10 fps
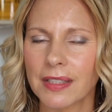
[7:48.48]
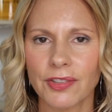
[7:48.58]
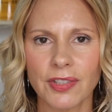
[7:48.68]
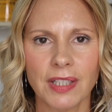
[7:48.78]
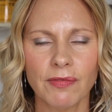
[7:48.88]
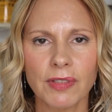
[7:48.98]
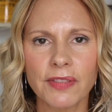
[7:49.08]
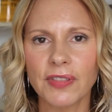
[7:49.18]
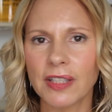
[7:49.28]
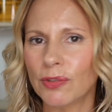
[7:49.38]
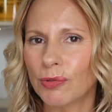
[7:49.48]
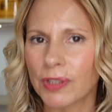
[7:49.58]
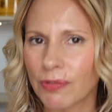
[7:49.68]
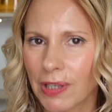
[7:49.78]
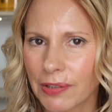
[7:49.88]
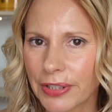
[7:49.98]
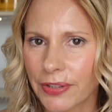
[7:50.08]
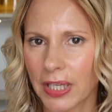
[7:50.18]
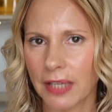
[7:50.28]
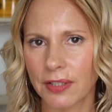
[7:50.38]
just haven't really found the holy grail here
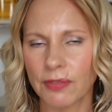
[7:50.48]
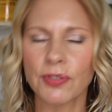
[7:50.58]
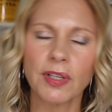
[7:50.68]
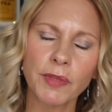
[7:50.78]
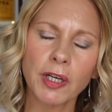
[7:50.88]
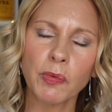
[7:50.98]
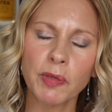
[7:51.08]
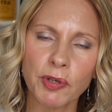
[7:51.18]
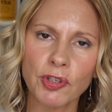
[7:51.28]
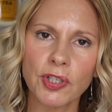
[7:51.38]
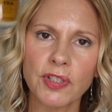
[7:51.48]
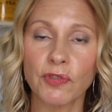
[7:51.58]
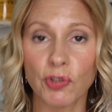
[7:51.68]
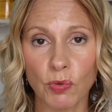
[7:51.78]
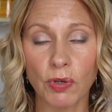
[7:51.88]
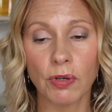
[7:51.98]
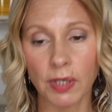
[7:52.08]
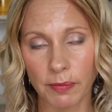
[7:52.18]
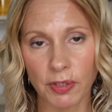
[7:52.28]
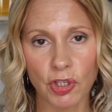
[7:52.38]
yet. There are some that I repurchased for sure,
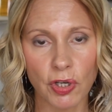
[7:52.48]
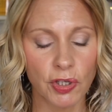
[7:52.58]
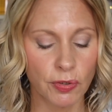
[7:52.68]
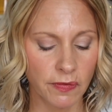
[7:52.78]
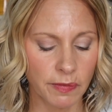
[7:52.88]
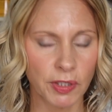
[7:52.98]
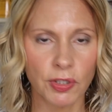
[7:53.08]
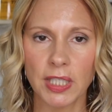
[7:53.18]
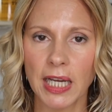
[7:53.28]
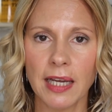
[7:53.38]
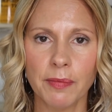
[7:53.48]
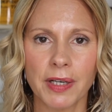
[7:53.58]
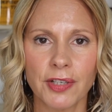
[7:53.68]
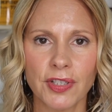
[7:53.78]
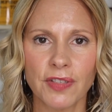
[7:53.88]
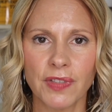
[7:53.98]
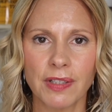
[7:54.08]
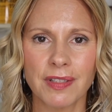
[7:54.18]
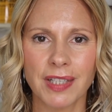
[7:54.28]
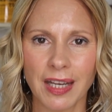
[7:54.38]
and I'm going to show you two of them here today, but I just
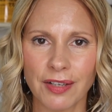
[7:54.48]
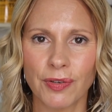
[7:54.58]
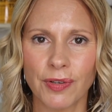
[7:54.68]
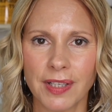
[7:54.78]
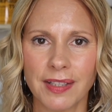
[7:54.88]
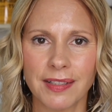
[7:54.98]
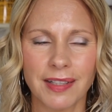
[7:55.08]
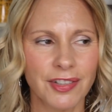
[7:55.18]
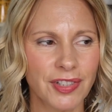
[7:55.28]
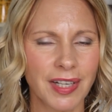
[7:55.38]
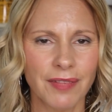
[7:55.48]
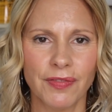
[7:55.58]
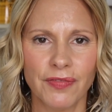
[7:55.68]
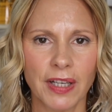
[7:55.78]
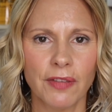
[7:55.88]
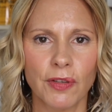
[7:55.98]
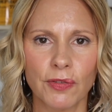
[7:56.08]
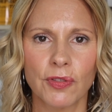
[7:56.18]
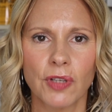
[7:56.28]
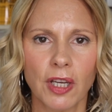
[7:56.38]
feel it's a category that I just haven't found
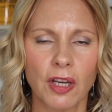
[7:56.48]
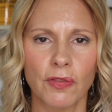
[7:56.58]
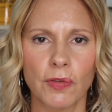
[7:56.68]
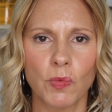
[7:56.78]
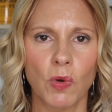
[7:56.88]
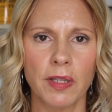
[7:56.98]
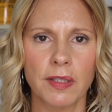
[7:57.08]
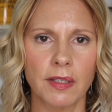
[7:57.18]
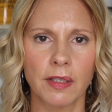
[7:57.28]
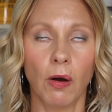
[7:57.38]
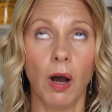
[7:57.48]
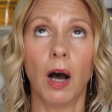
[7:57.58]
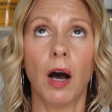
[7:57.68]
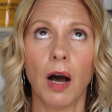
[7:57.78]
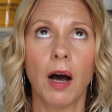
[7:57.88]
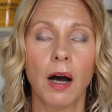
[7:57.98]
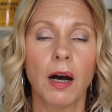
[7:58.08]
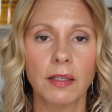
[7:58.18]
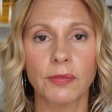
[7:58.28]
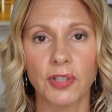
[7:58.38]
those those ones that go,
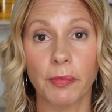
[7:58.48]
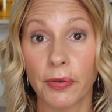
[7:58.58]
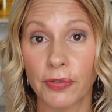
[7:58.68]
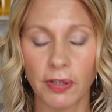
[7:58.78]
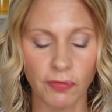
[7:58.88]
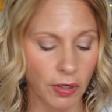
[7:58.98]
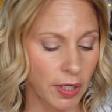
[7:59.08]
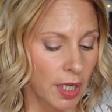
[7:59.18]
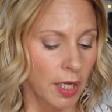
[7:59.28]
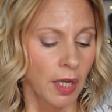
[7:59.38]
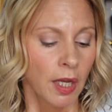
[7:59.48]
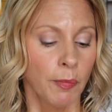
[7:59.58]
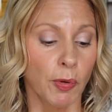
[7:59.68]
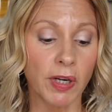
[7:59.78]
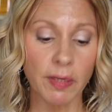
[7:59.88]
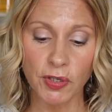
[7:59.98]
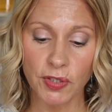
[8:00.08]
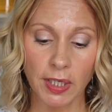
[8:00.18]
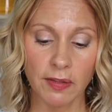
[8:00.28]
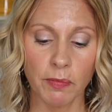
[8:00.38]
oh, which I'm always looking for. The one I'm
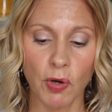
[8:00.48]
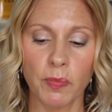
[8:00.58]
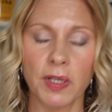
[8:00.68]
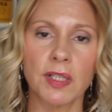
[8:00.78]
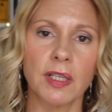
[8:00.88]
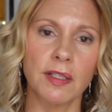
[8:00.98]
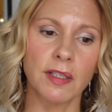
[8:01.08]
using at the moment is